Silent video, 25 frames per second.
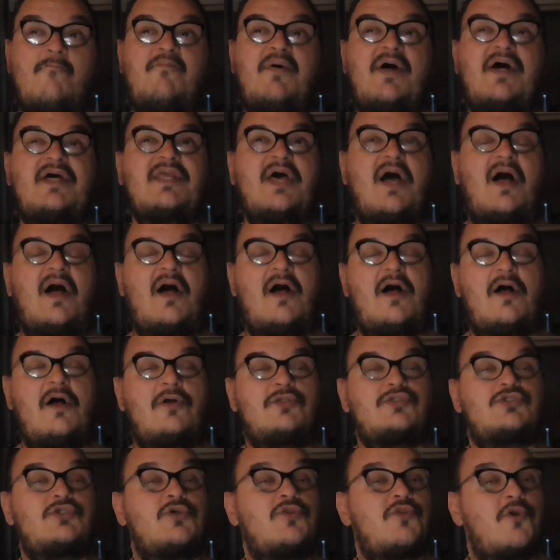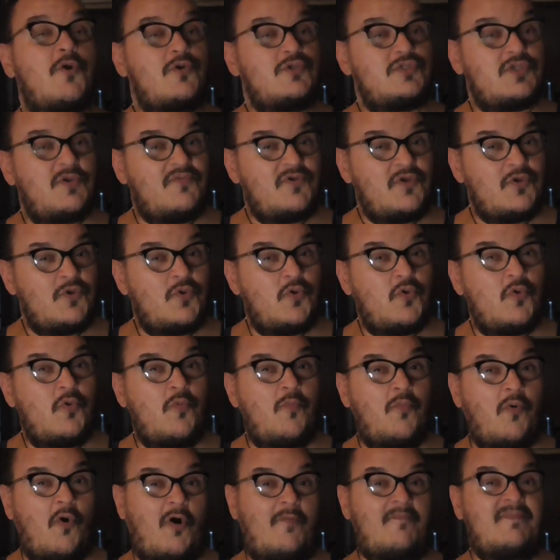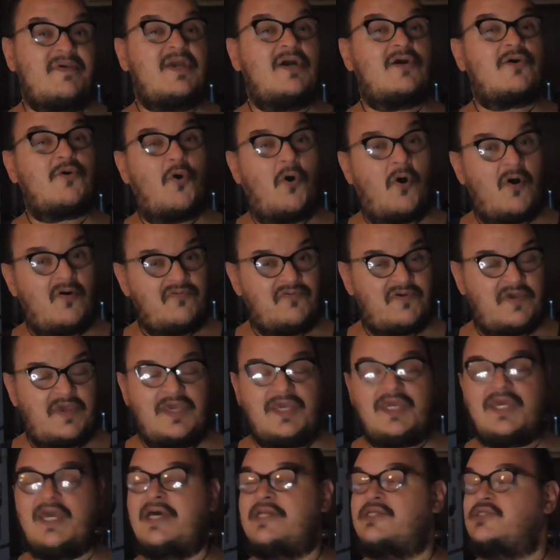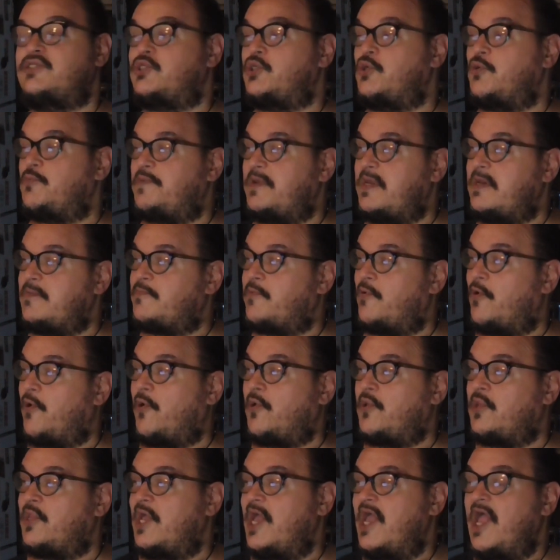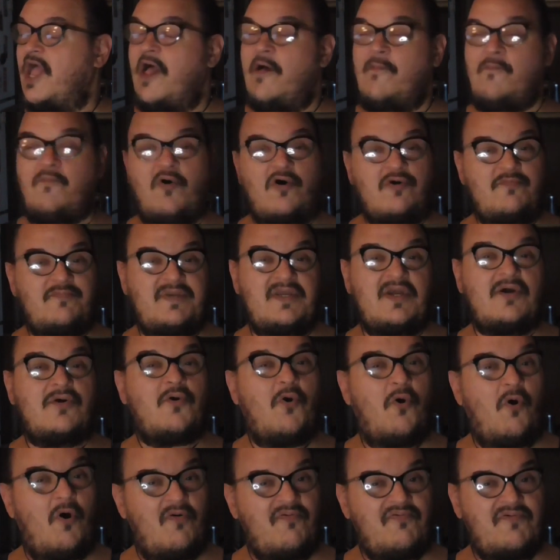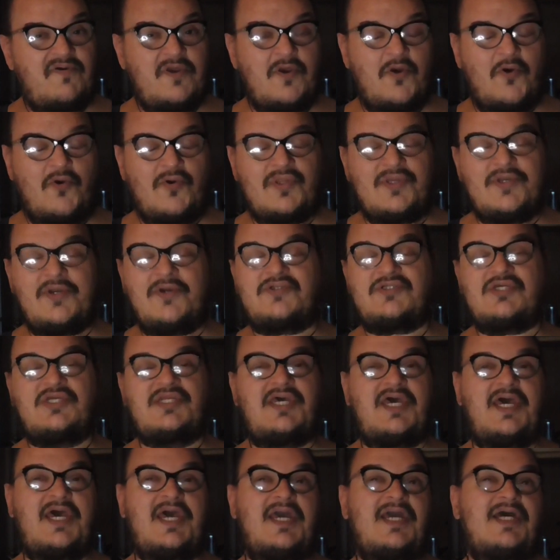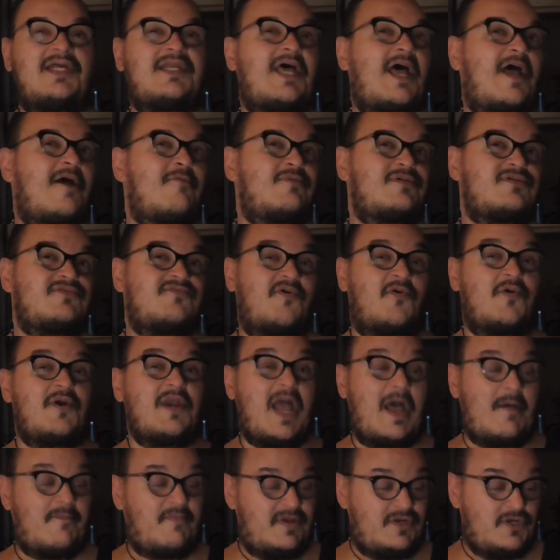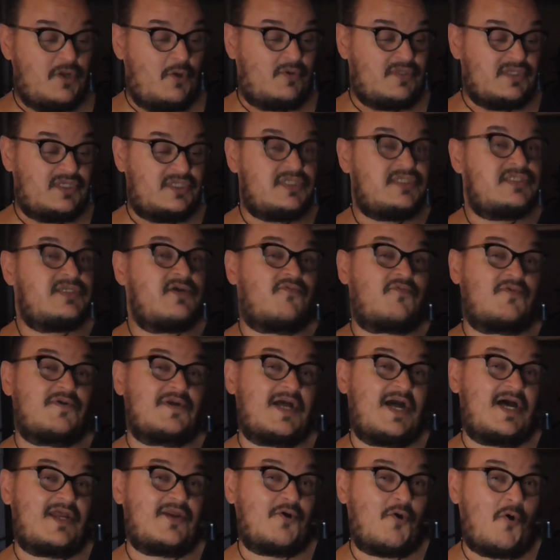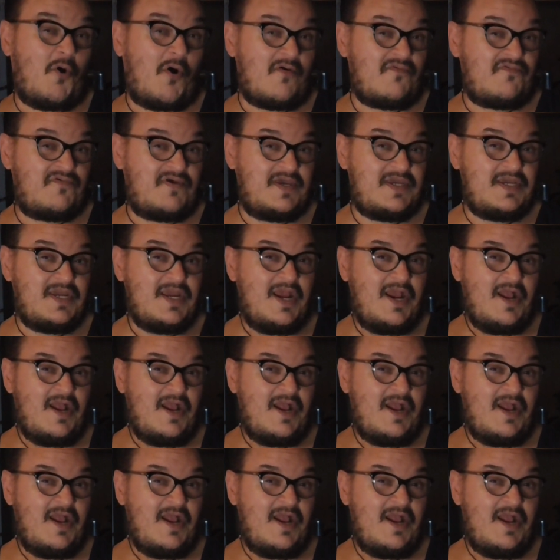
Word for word: but uh, to those of you who bought me a coffee. And two people bought me a coffee earlier today, and I was very happy. No, different kind of coffee.